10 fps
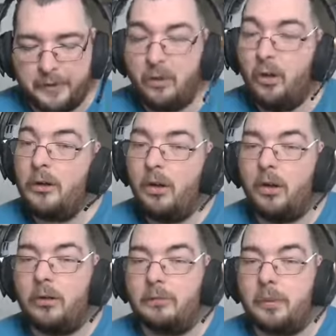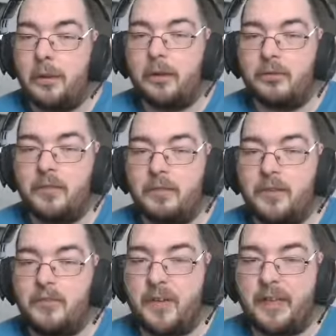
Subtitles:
Not a lot by the looks of this thing.